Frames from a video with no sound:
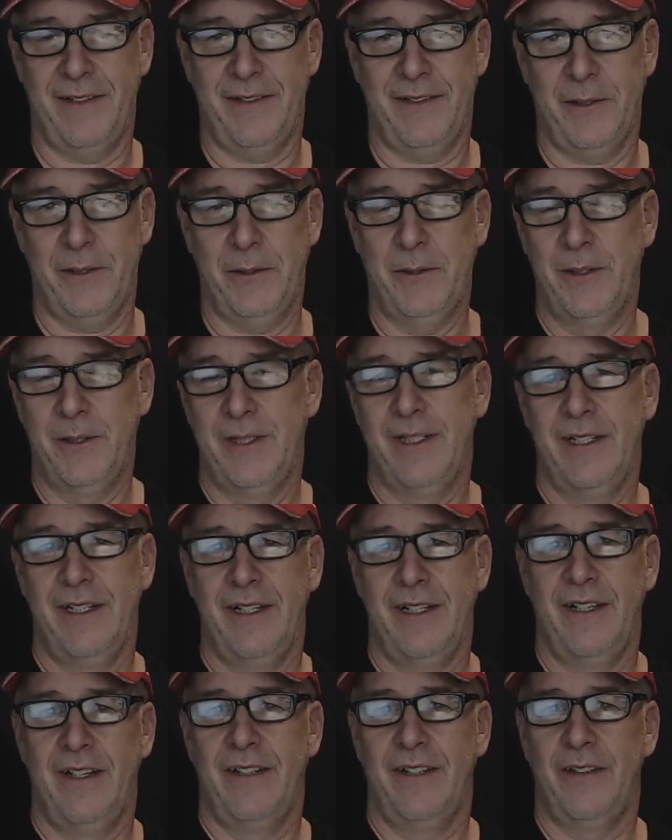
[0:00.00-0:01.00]
So
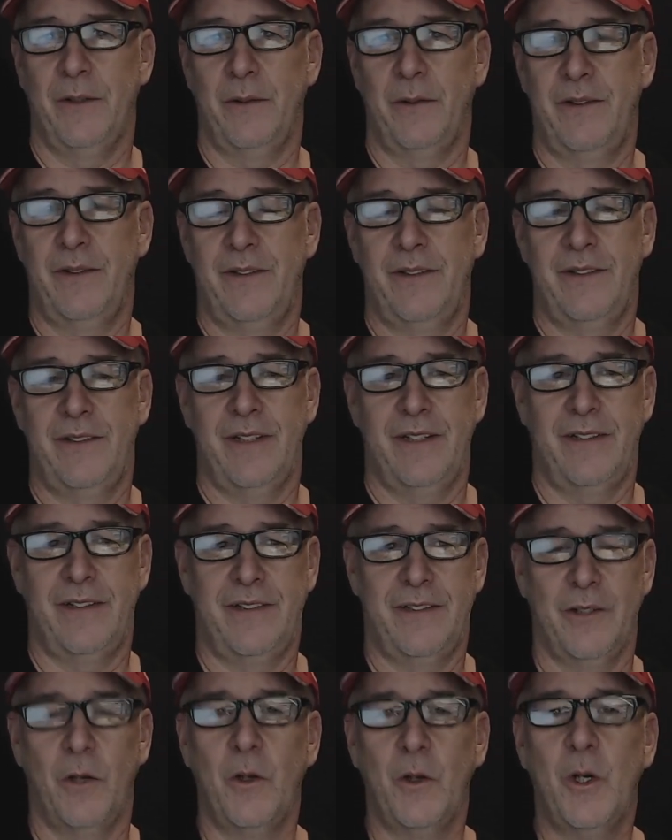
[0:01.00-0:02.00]
so it's it's
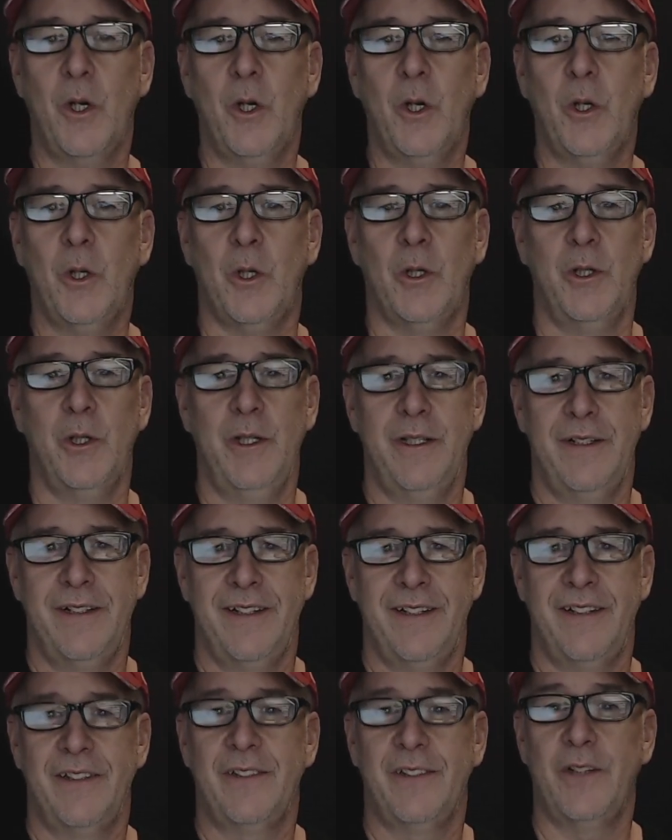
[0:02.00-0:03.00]
so cold,
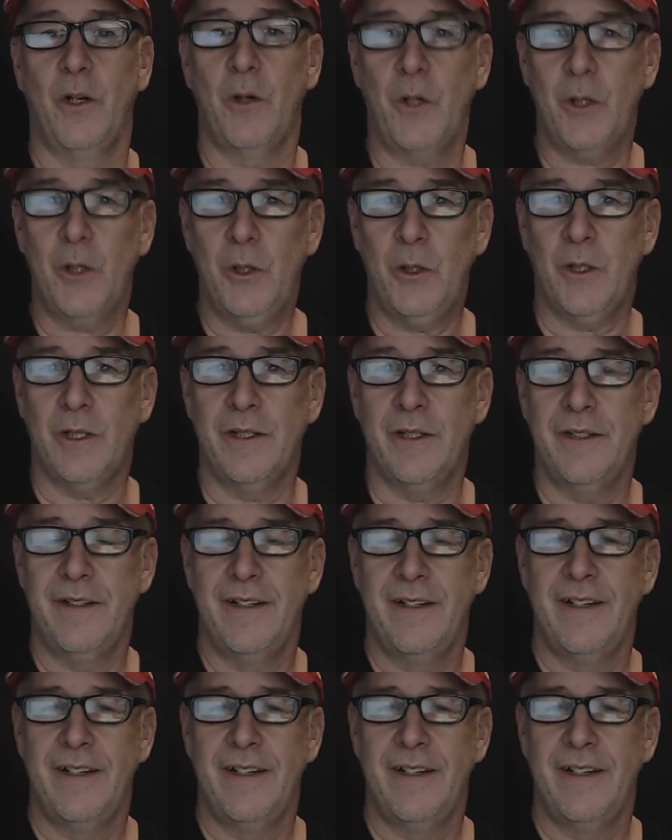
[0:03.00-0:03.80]
so cold.